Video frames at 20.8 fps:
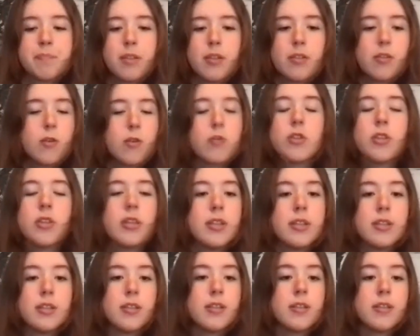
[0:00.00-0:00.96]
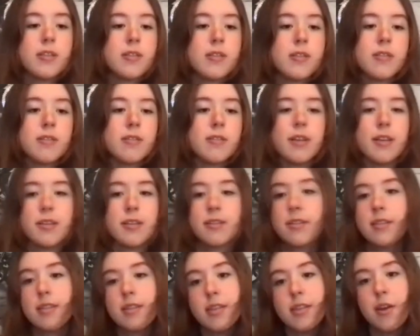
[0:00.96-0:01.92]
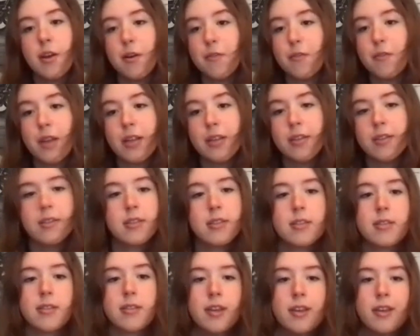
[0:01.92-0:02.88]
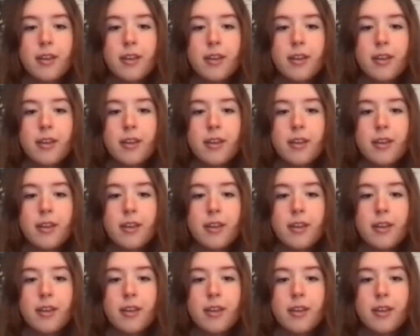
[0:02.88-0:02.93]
socially distance and see our friends